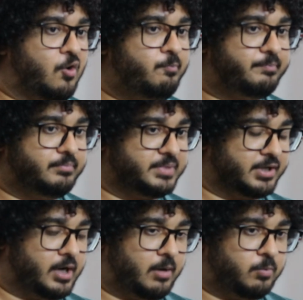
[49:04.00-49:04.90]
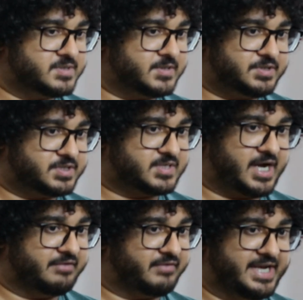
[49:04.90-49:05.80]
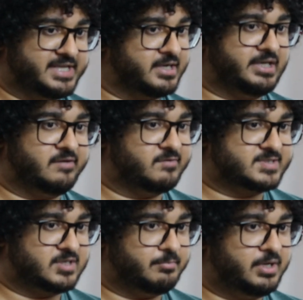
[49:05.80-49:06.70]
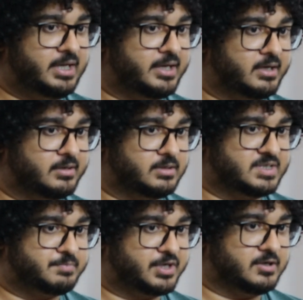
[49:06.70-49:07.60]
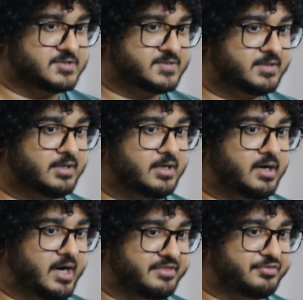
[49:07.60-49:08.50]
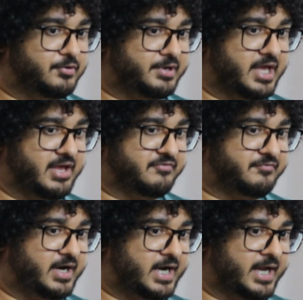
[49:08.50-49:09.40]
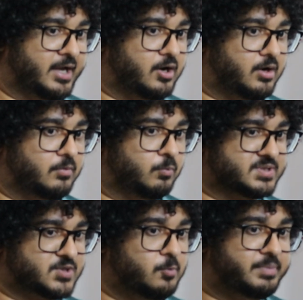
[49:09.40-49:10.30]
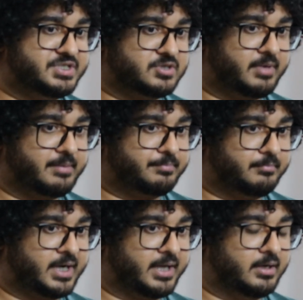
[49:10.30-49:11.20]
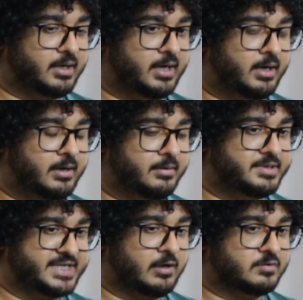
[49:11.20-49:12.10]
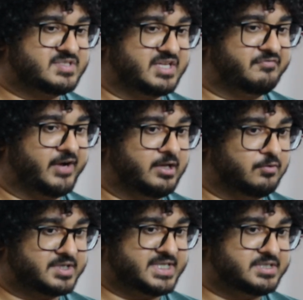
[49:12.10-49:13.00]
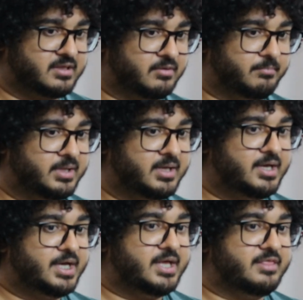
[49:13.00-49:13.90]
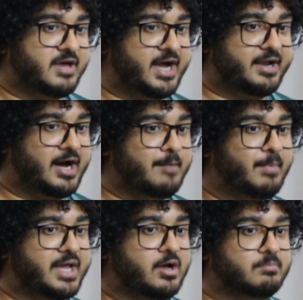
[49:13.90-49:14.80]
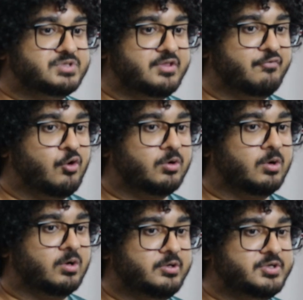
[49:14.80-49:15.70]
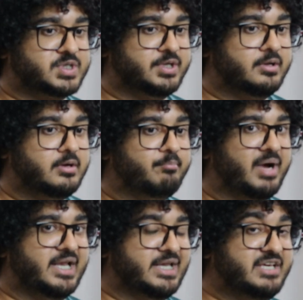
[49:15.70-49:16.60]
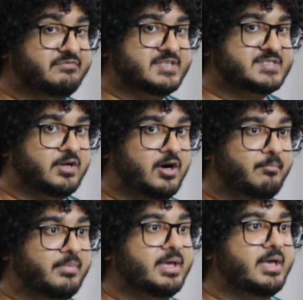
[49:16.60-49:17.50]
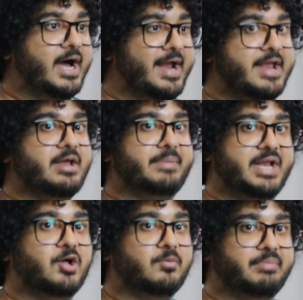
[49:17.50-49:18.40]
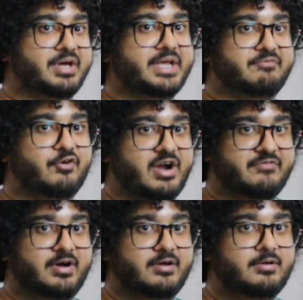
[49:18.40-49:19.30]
I didn't leave Islam earlier is because I thought if I was open to my doubts, if I looked into them, that I might come to the wrong conclusion, might leave Islam and end up in hell burning forever.